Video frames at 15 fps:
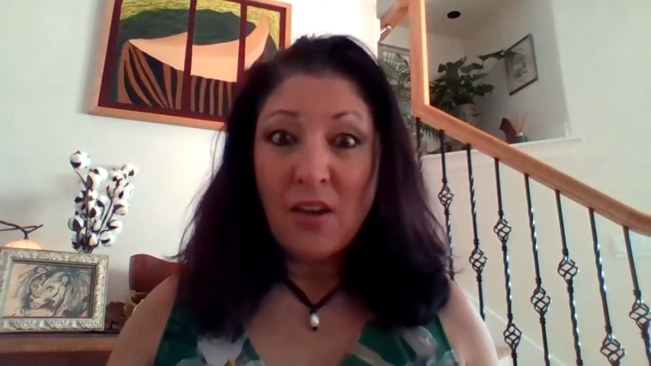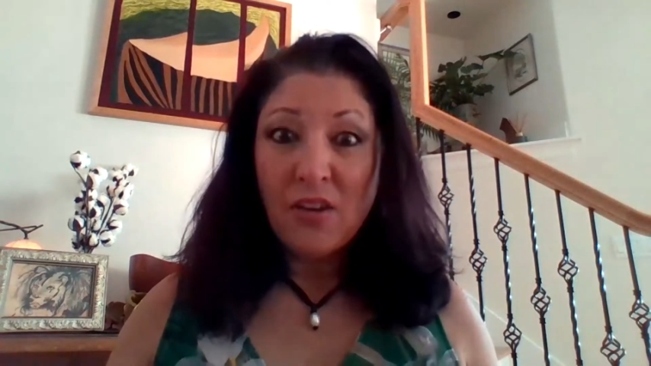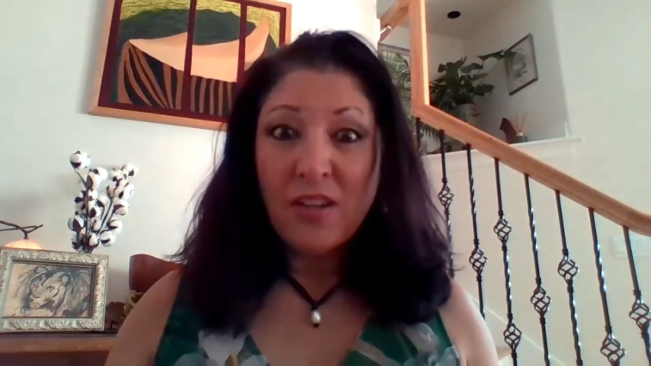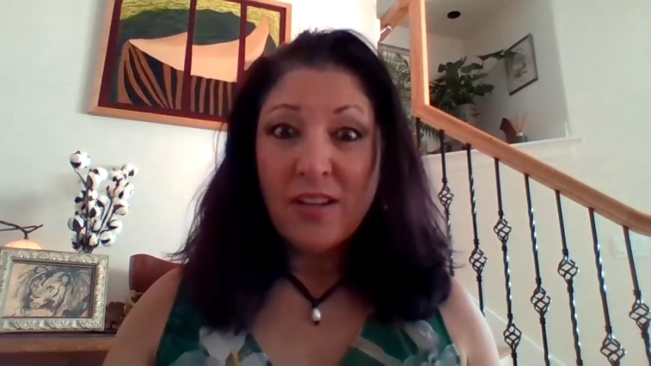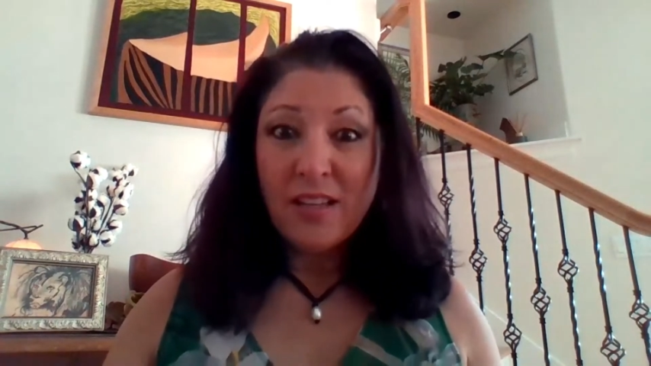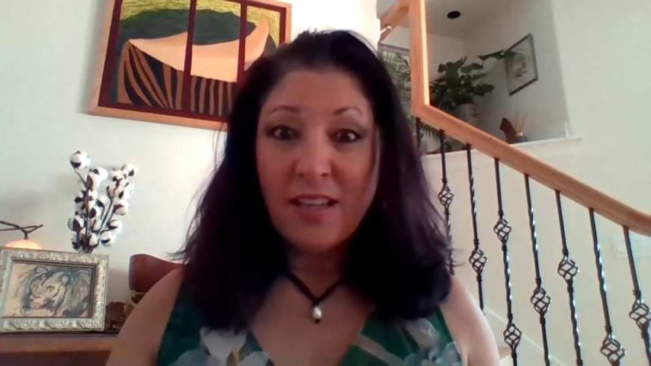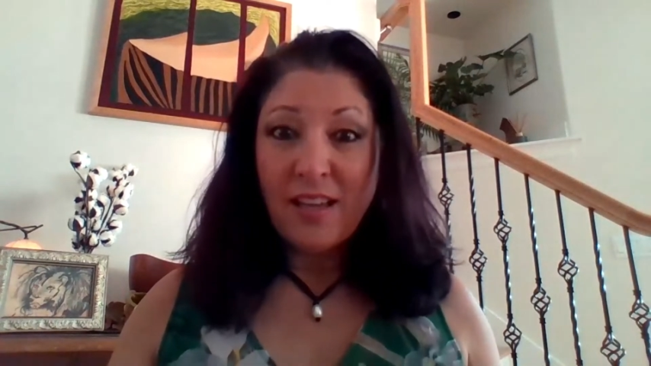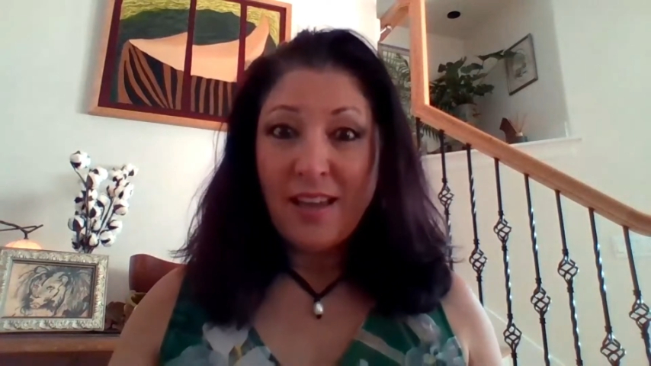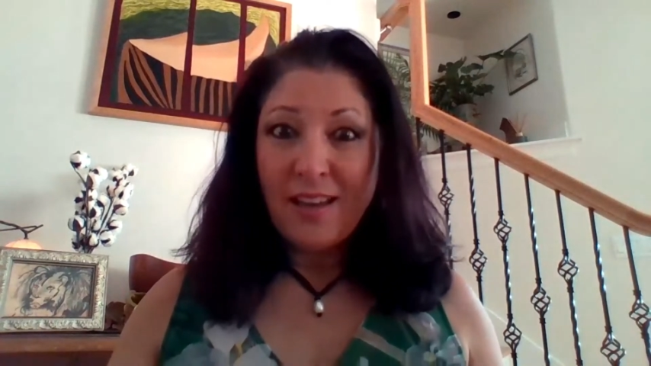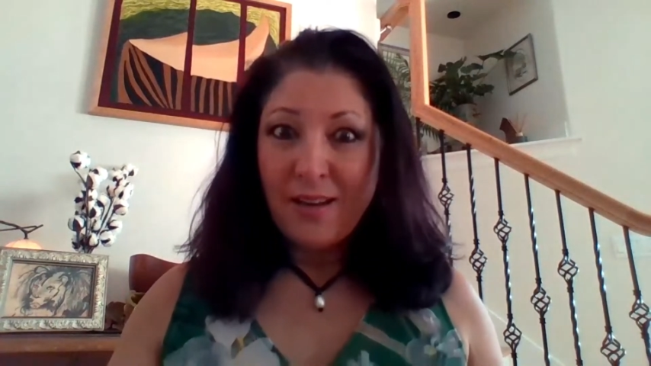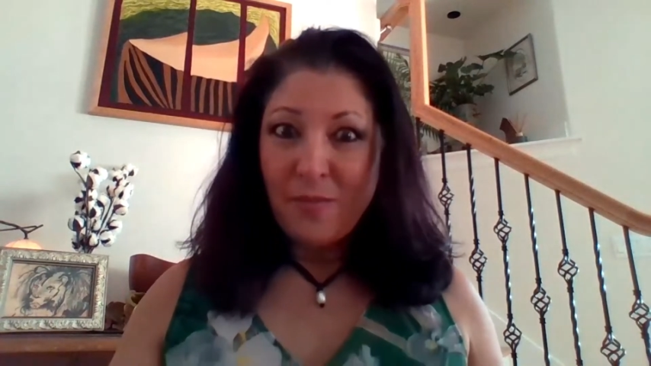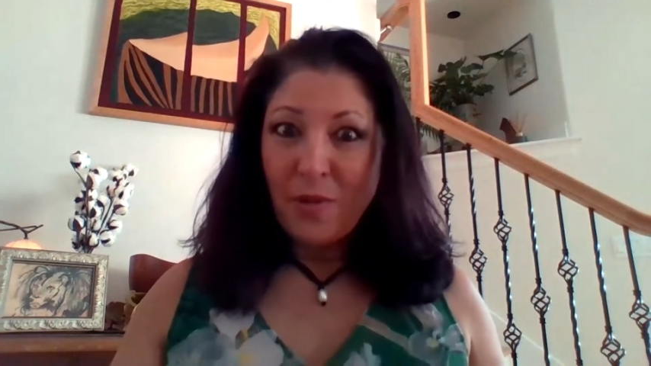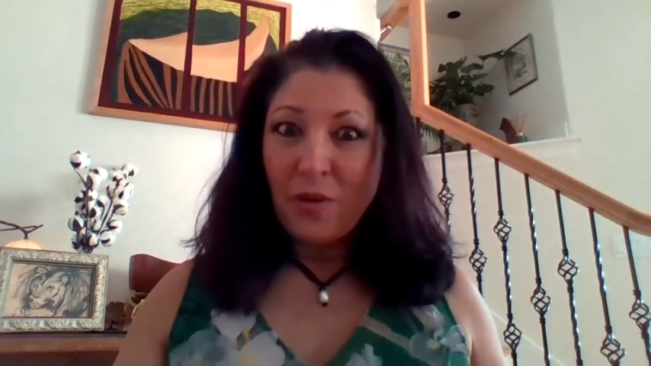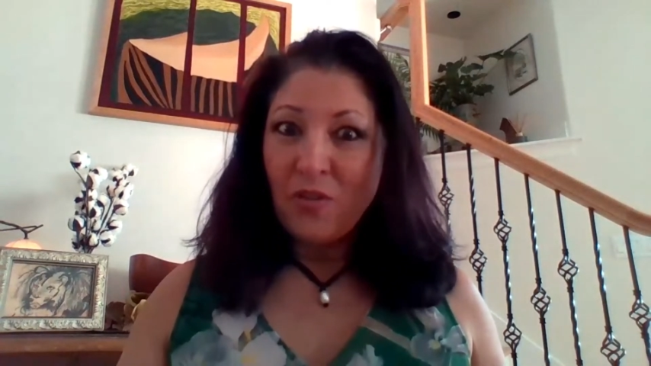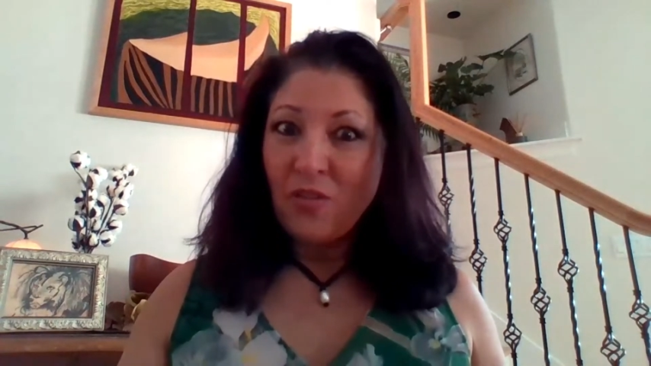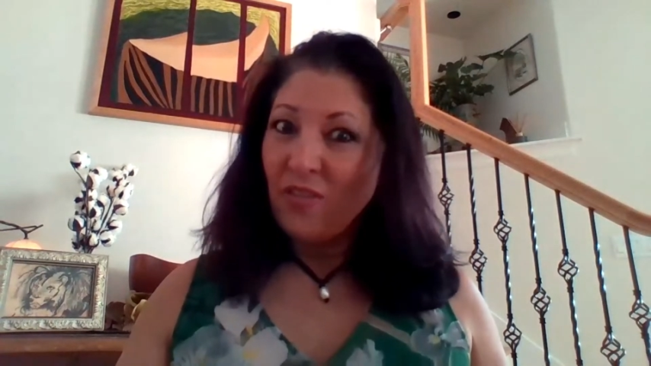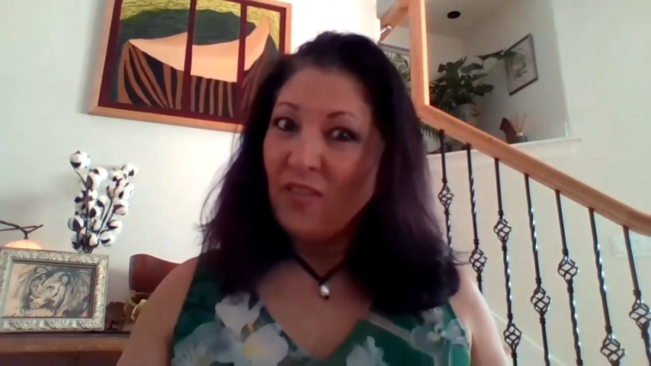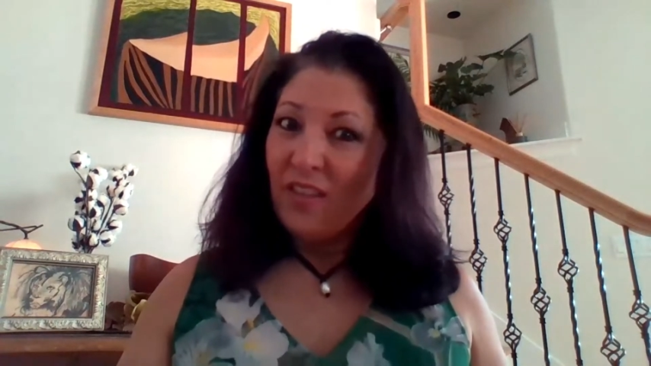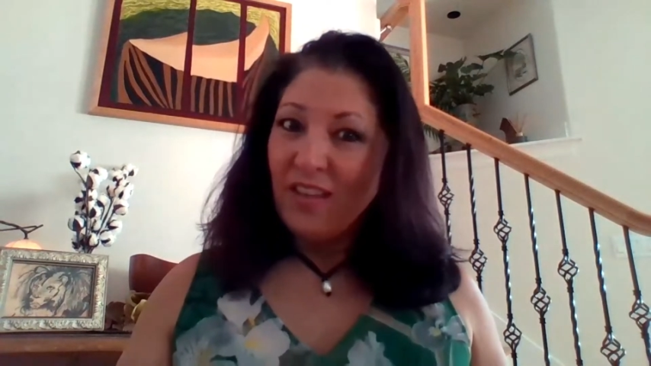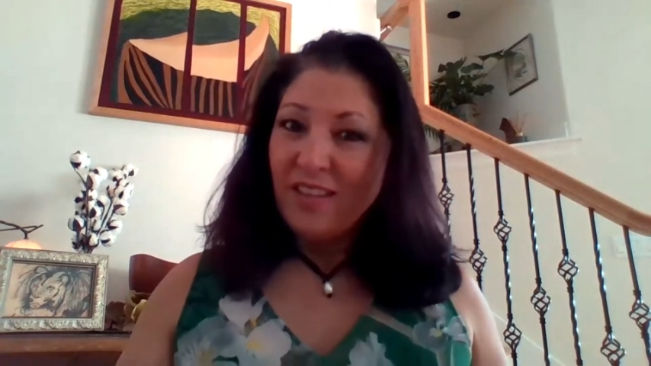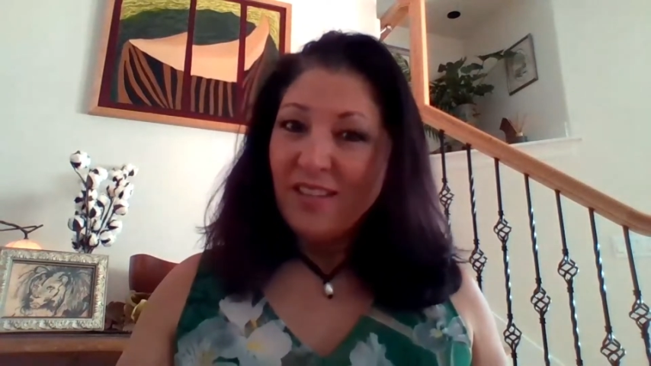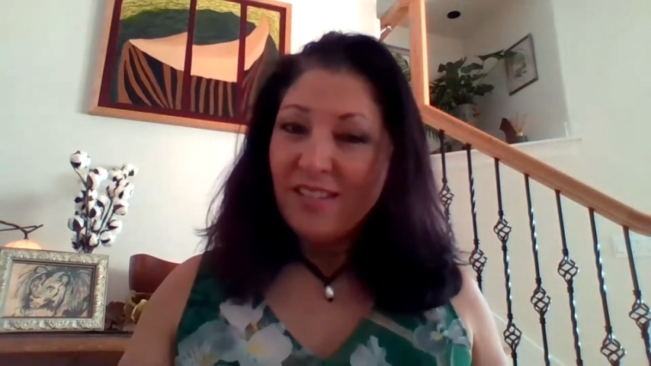how can it get any better
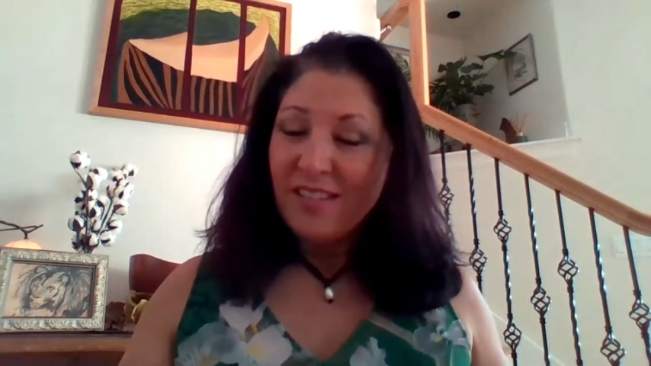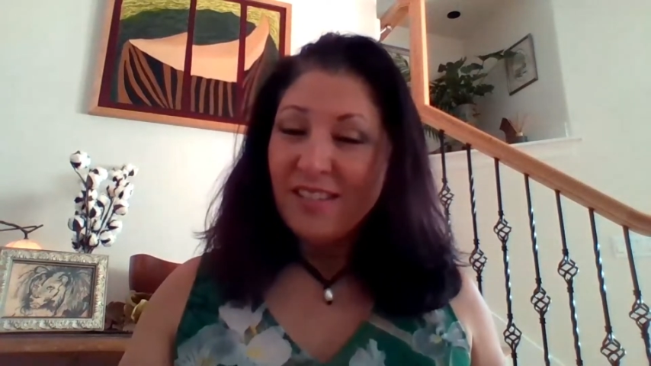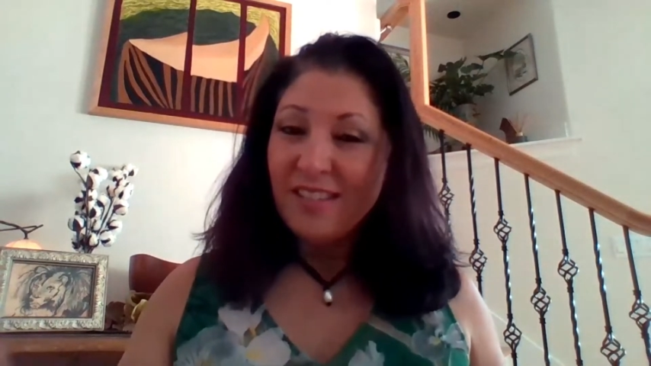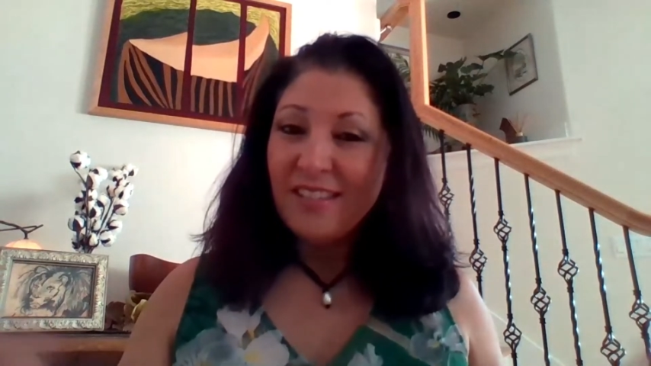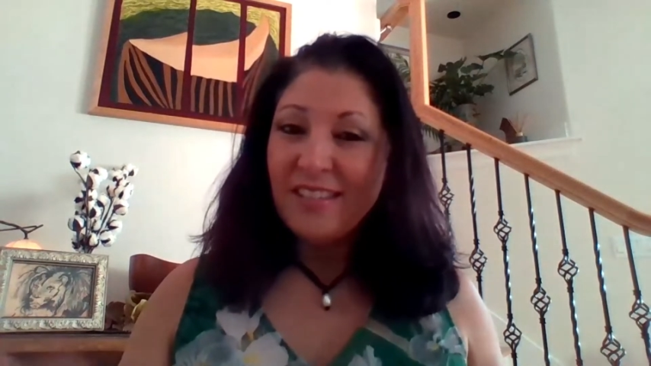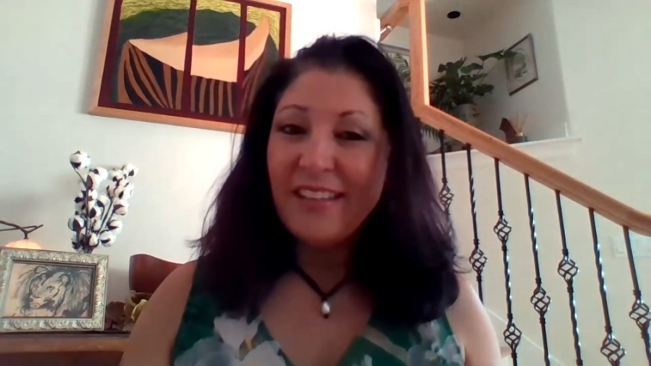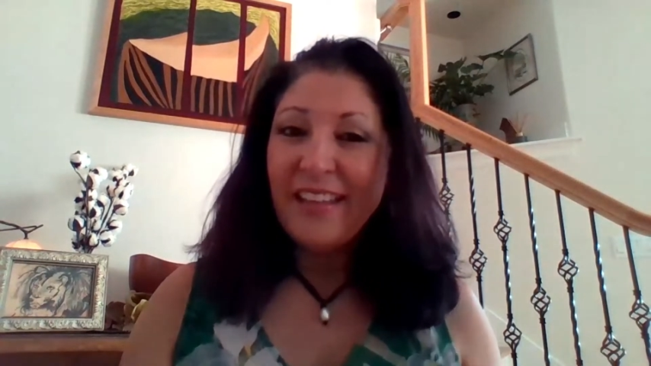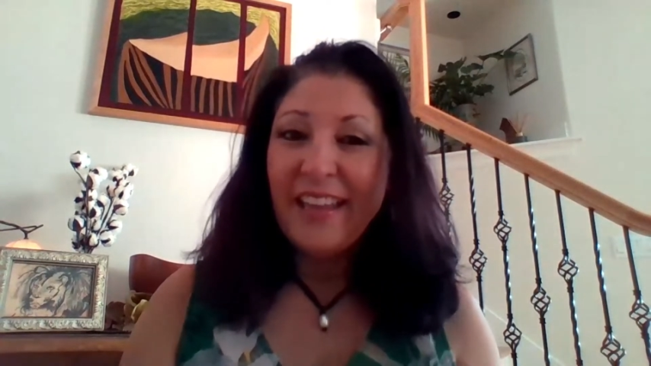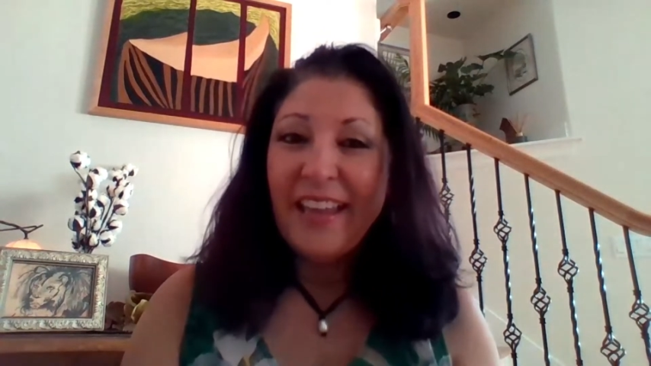than this?